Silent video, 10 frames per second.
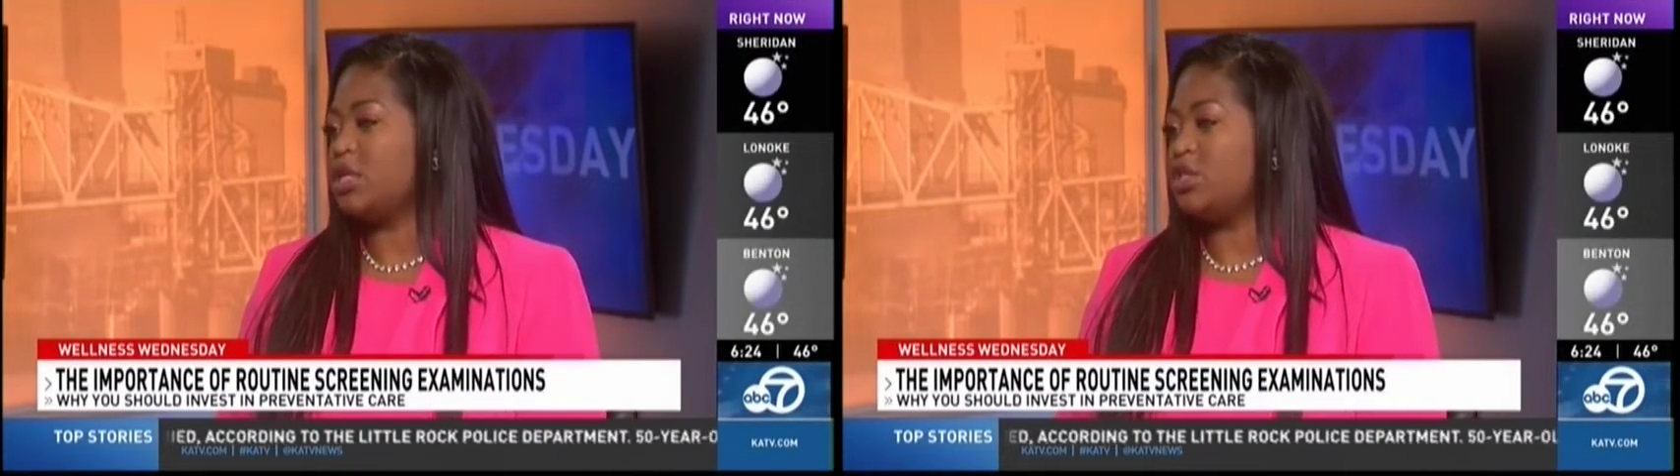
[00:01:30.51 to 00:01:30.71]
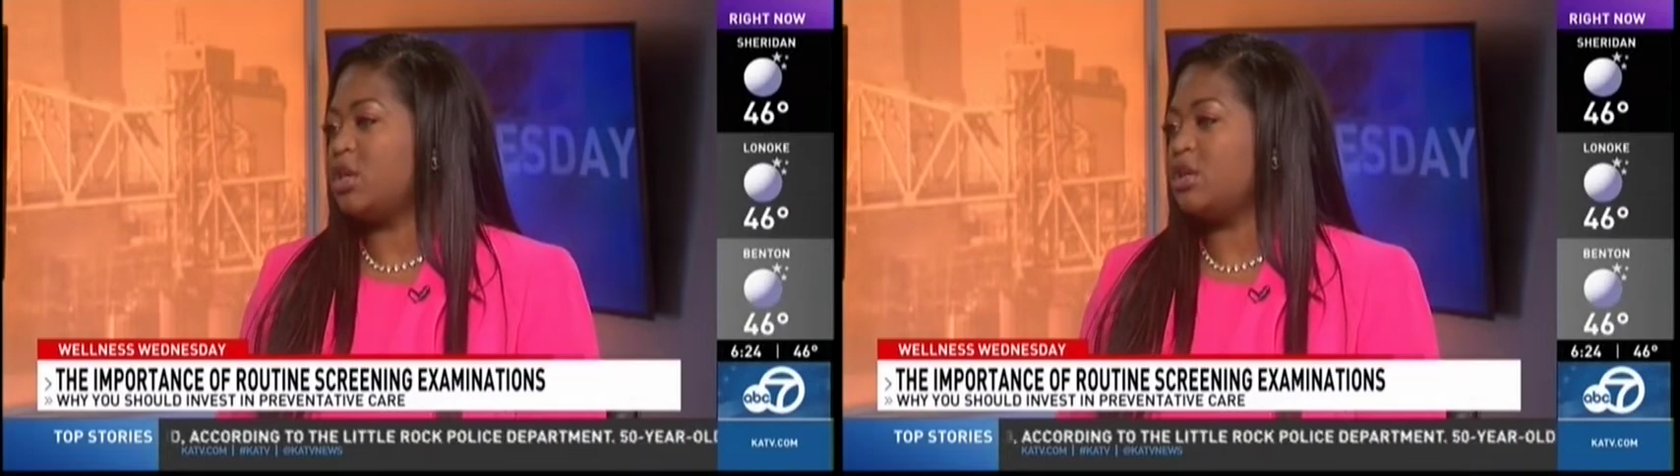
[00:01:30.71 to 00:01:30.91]

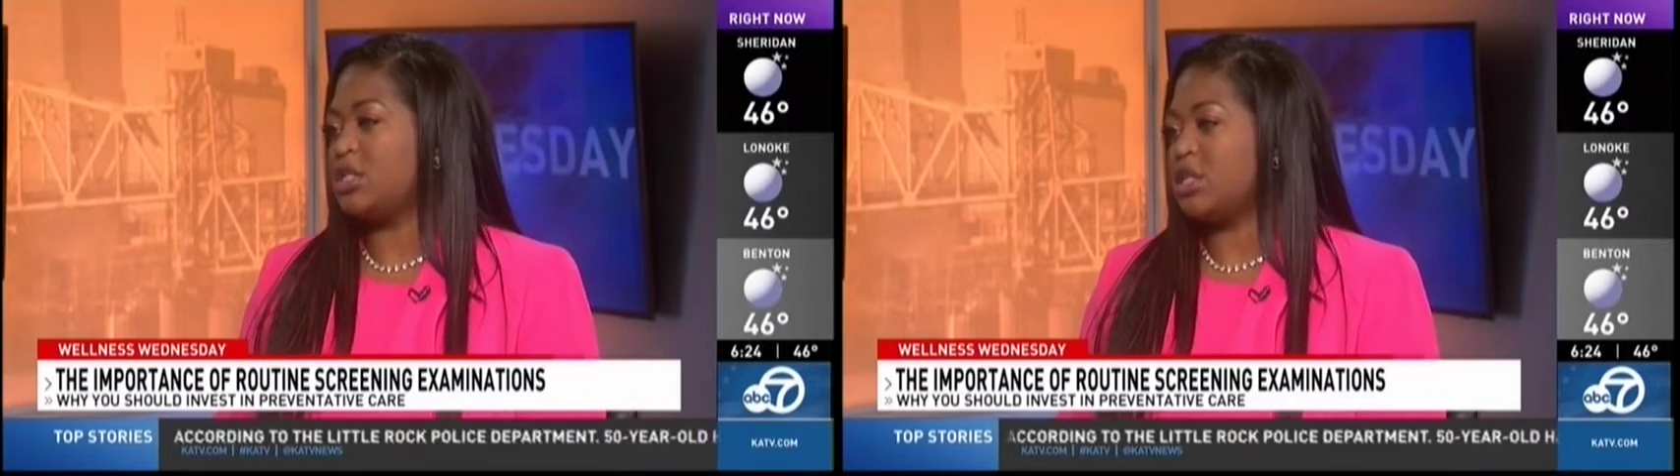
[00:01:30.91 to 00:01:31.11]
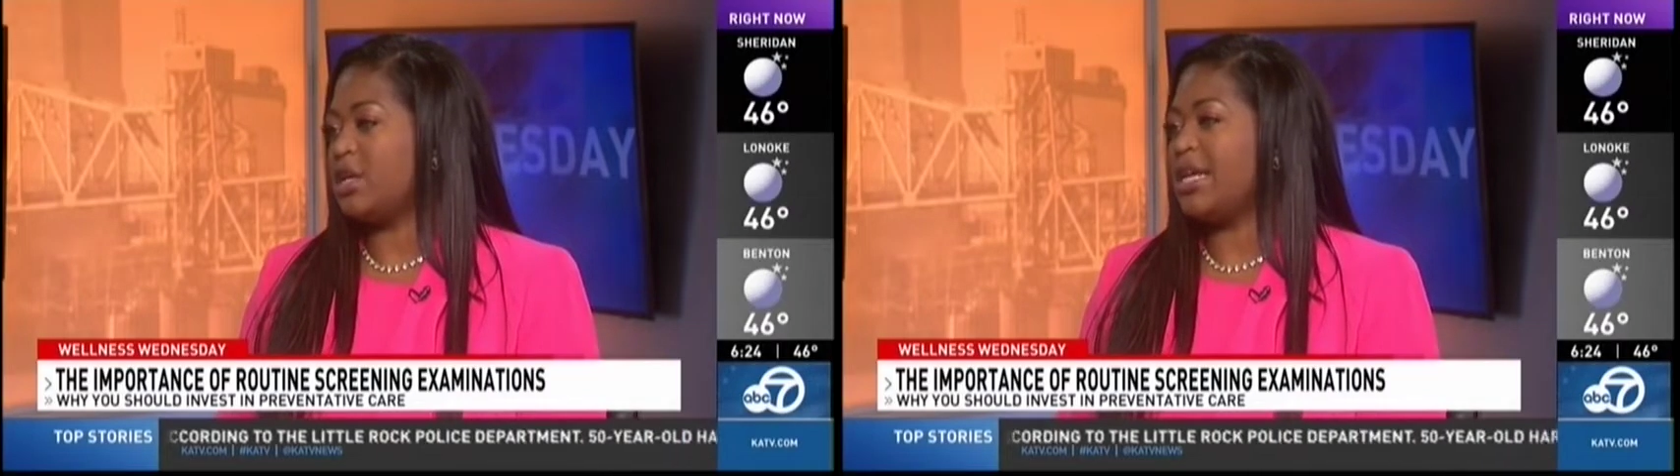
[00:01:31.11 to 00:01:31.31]
each other
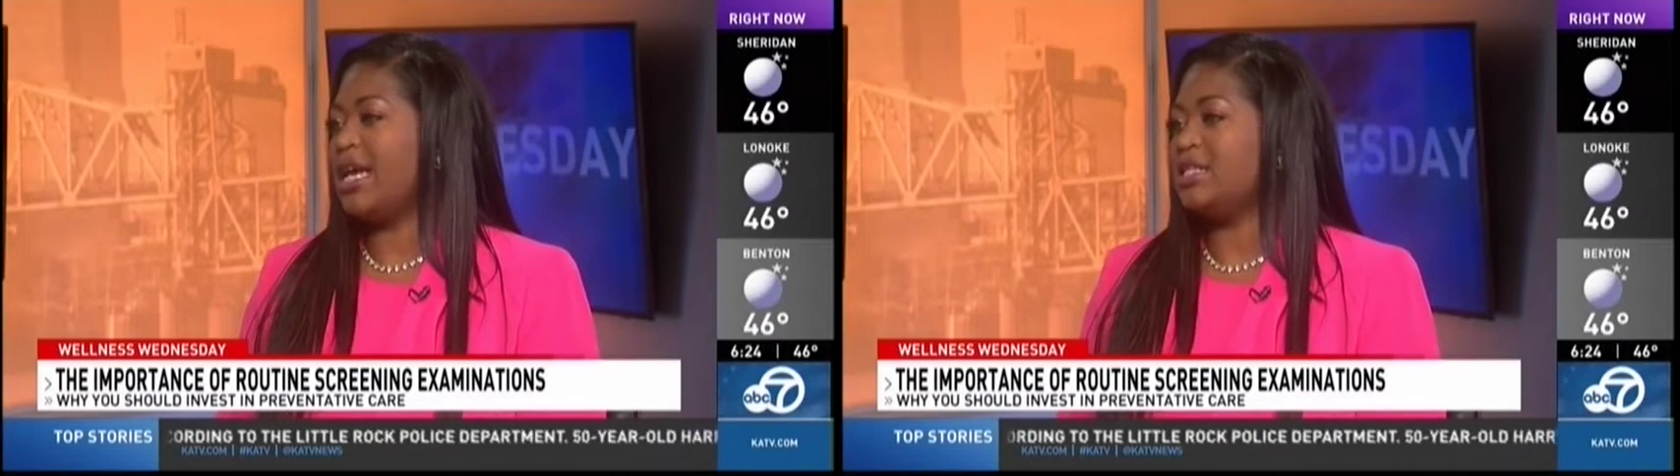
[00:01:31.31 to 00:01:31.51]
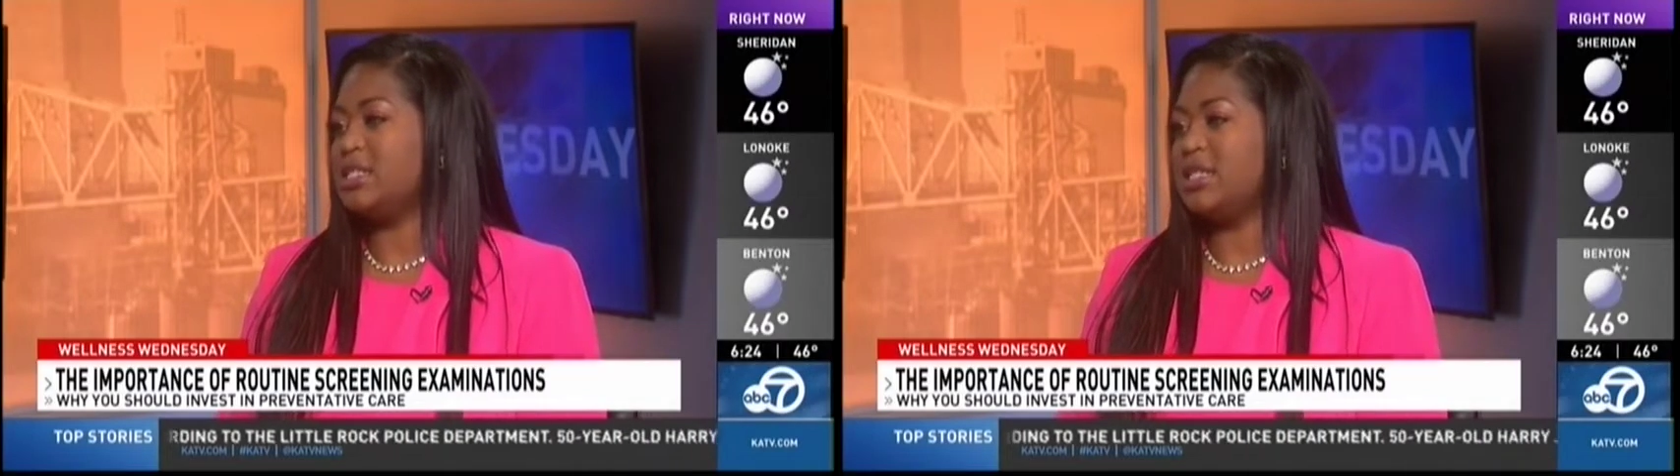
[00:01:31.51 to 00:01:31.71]
as
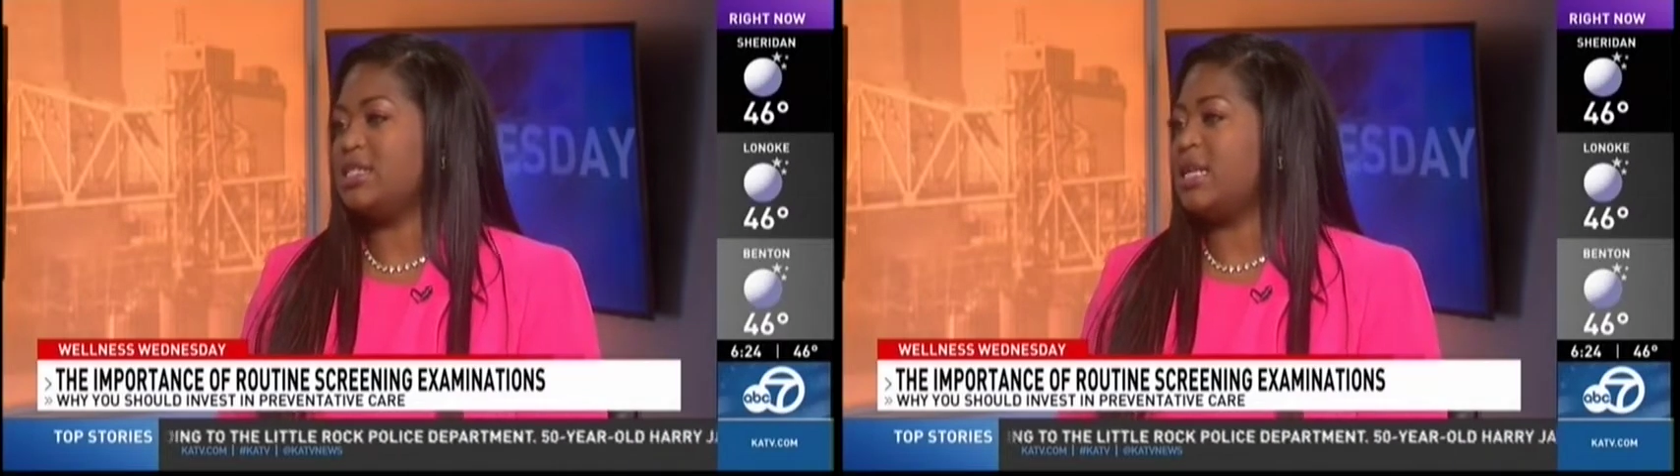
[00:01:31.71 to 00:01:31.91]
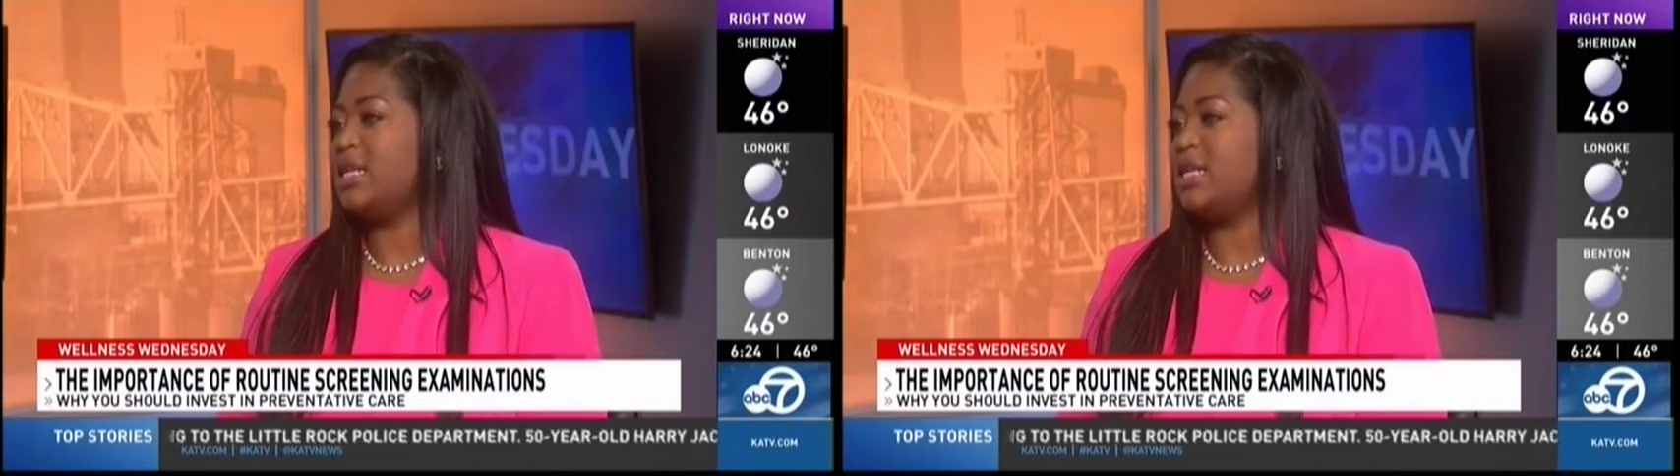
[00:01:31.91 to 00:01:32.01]
Arkansans